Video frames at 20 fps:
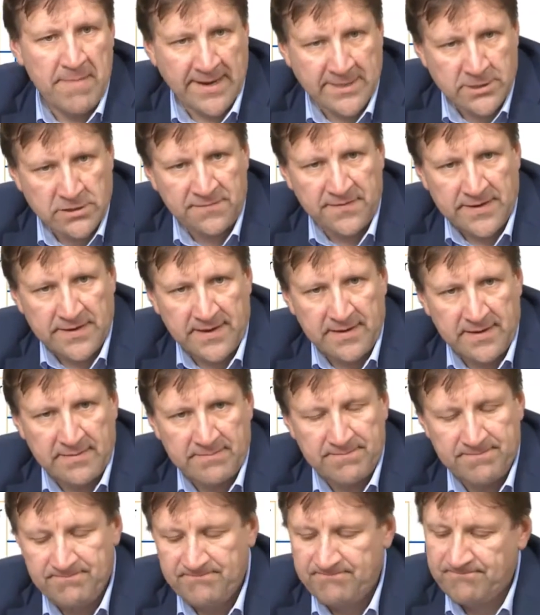matched
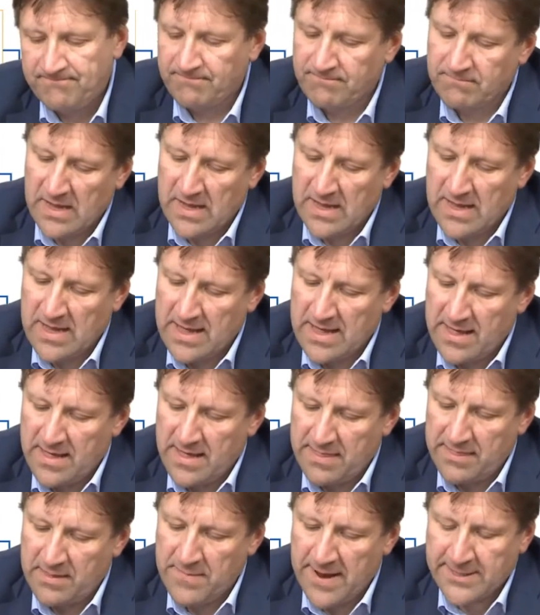filter.
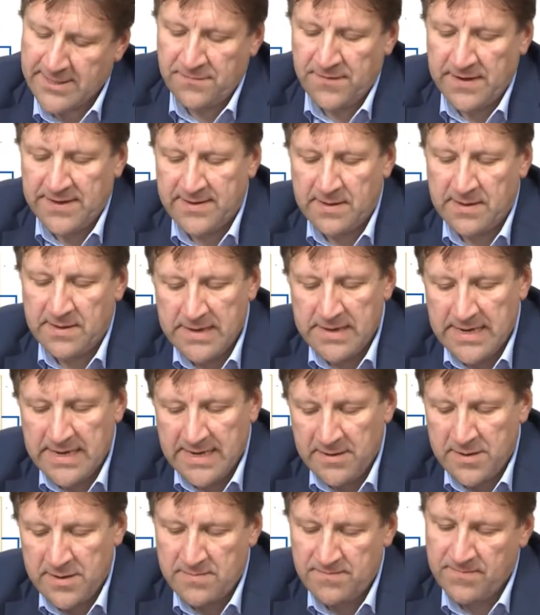The matched filter
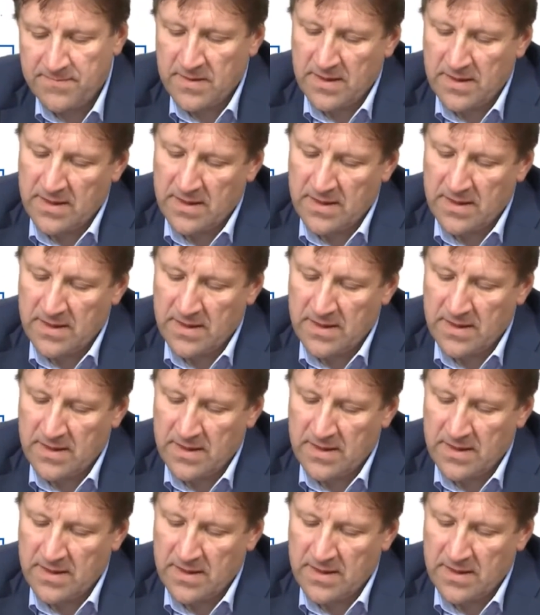means